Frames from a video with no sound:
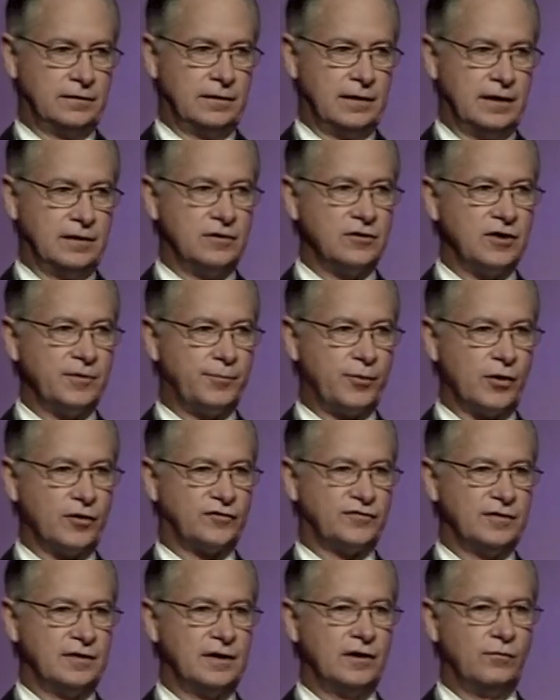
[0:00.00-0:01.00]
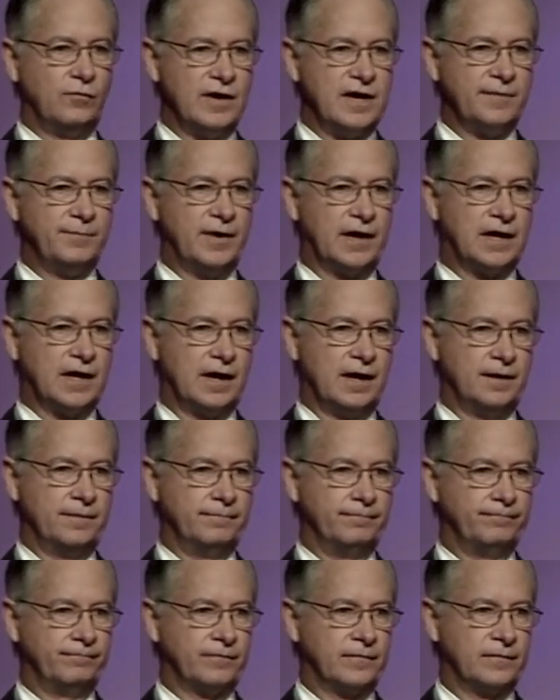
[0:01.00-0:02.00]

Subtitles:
into the person that we have become.